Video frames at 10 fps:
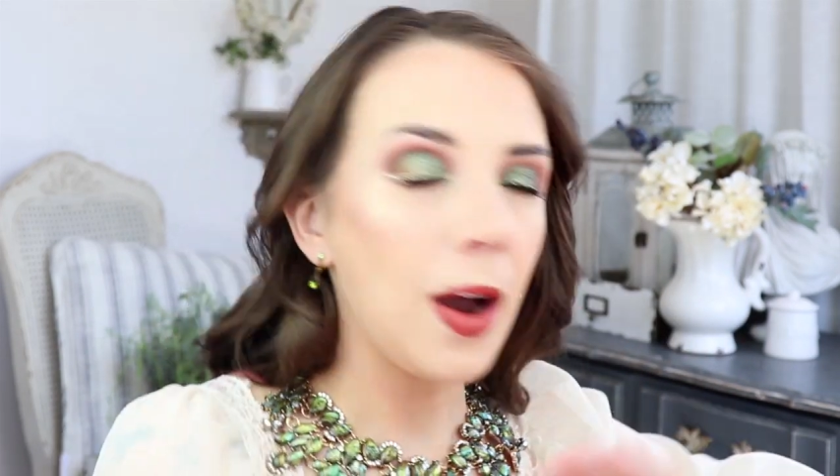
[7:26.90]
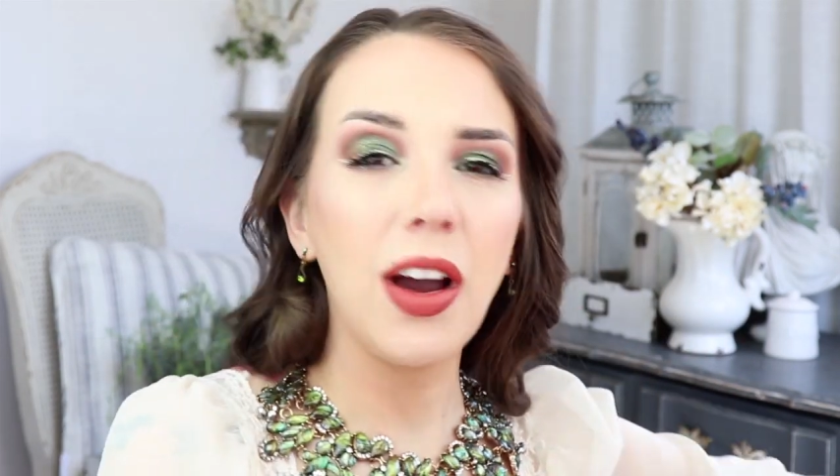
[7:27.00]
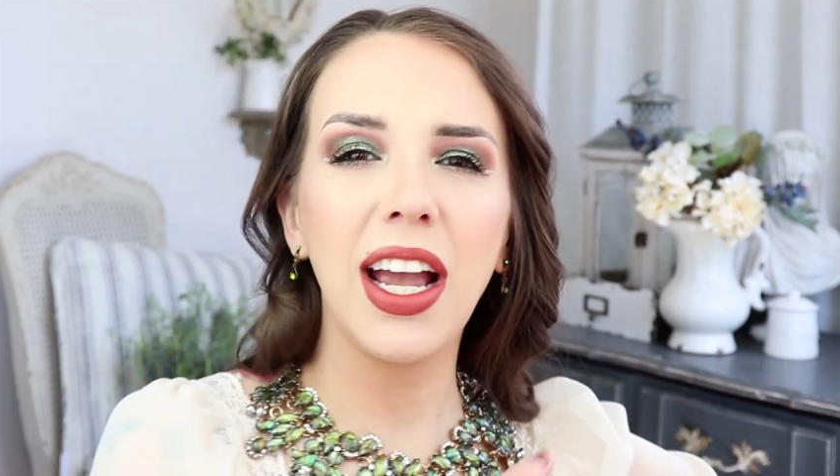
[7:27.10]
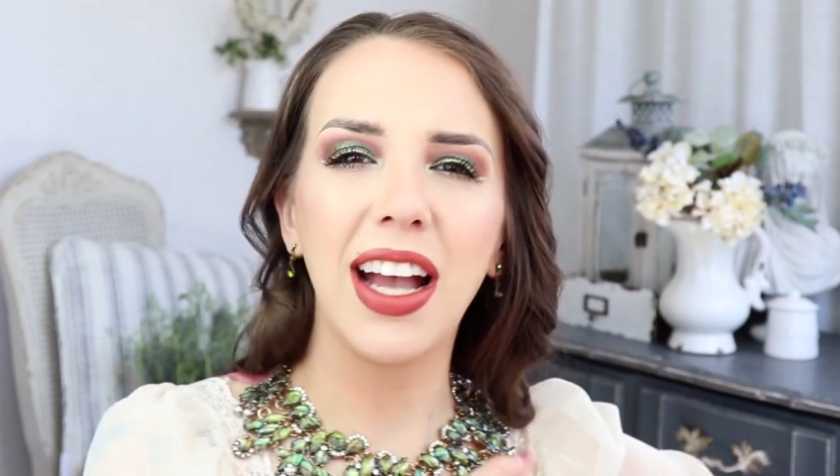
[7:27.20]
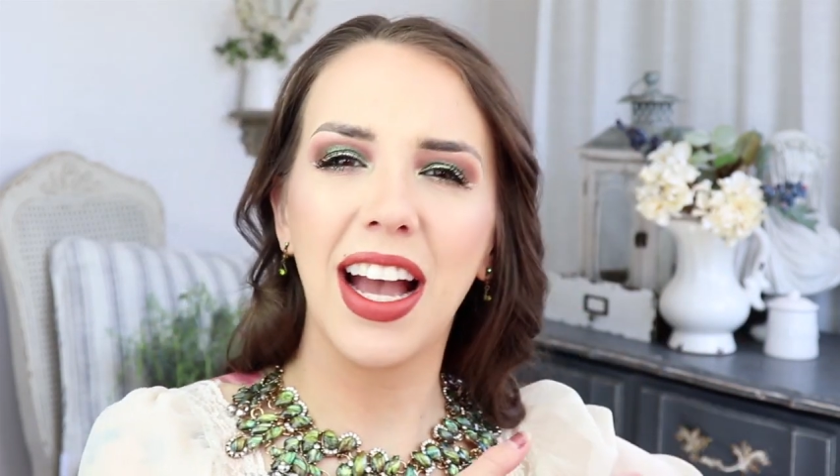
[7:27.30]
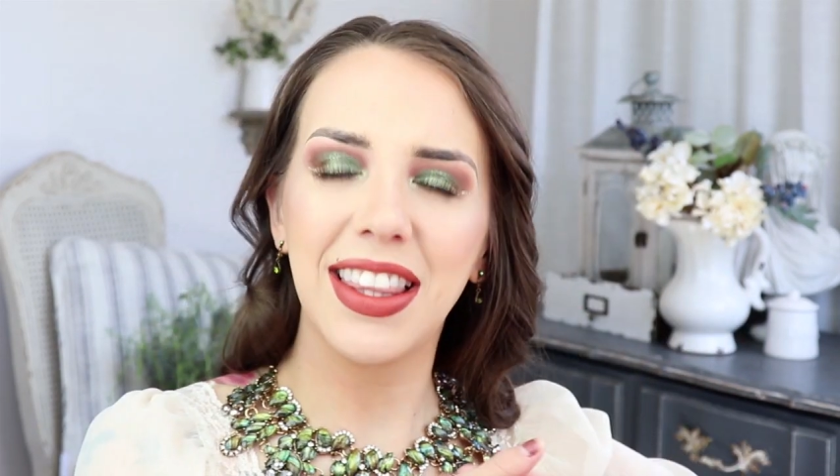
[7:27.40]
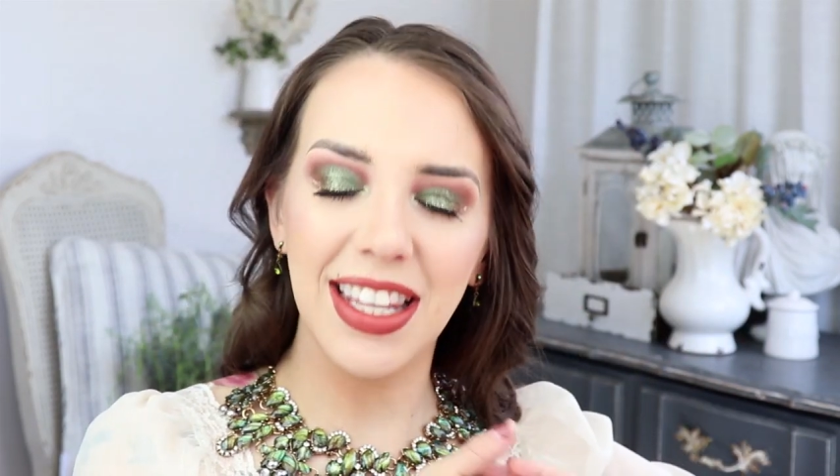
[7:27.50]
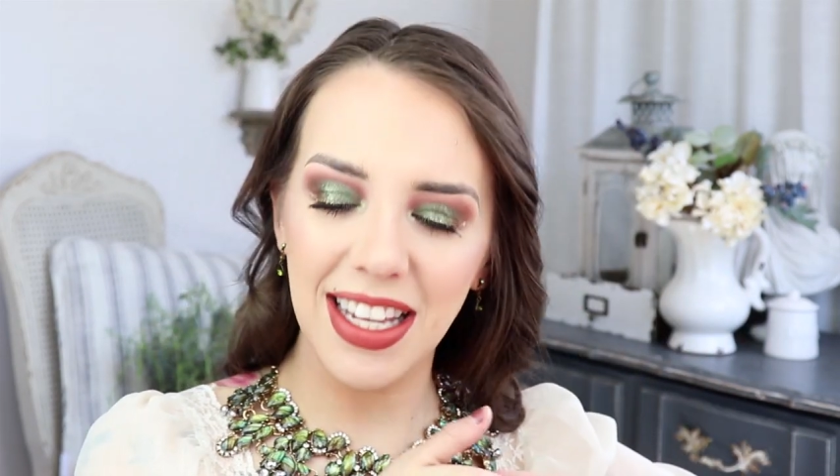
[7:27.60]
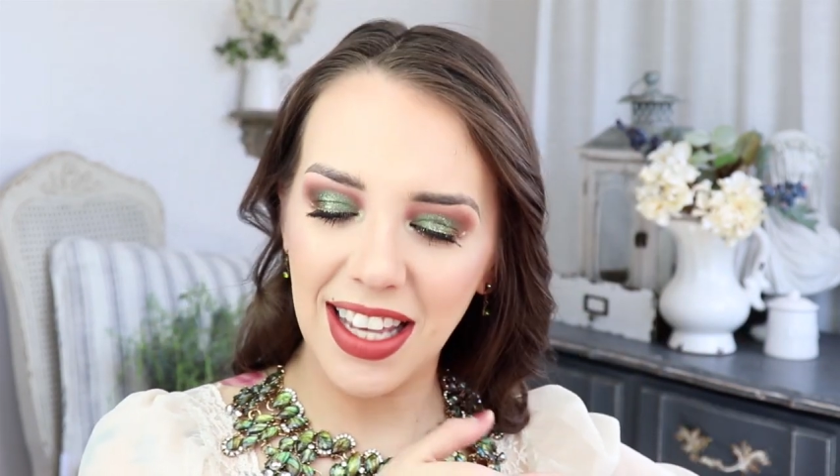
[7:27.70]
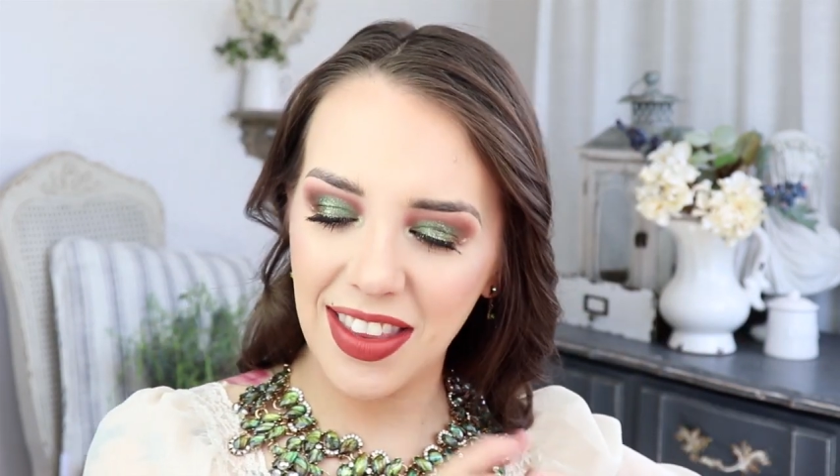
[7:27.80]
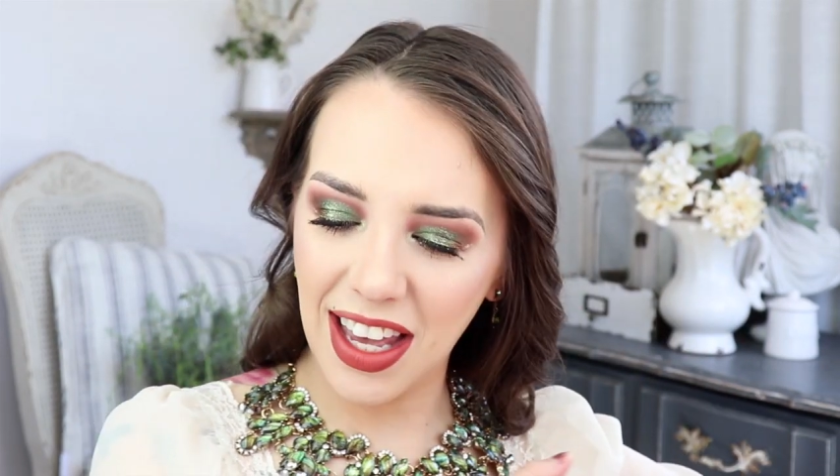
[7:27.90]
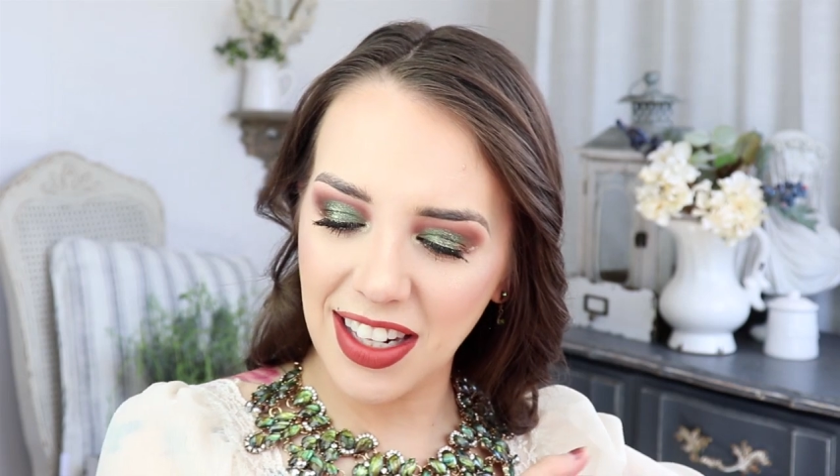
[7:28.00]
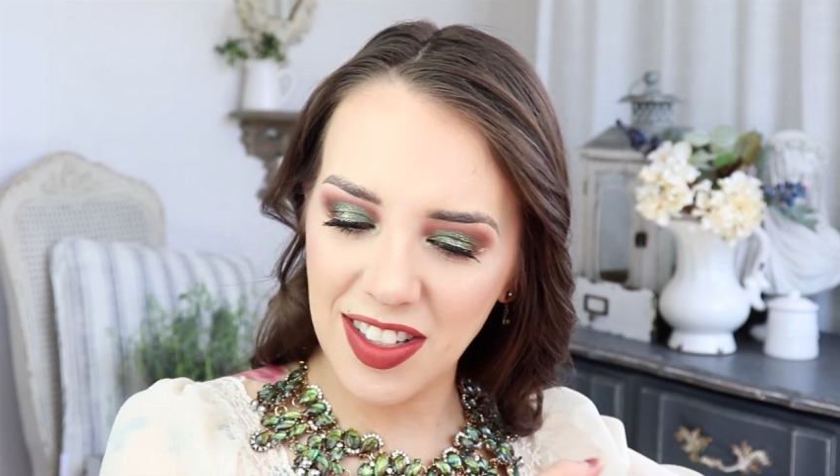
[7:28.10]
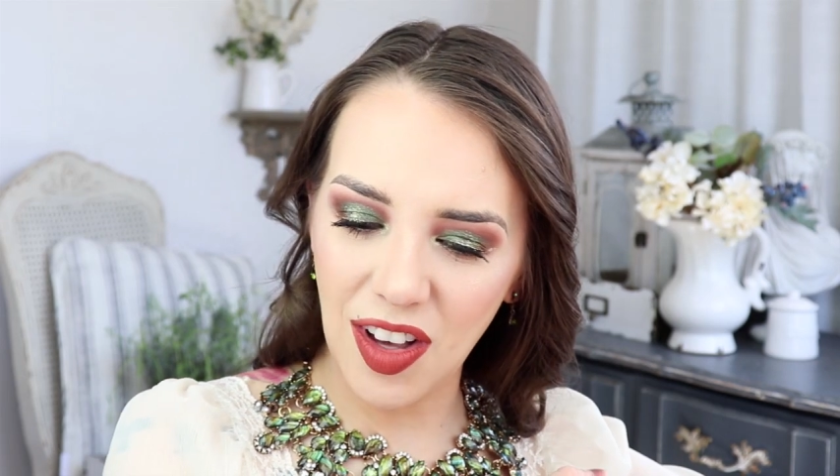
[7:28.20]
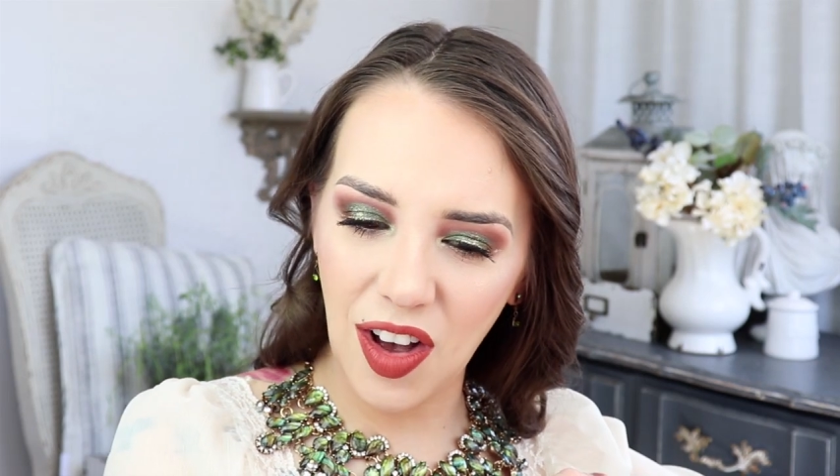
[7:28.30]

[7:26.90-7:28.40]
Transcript: Alright, I think that is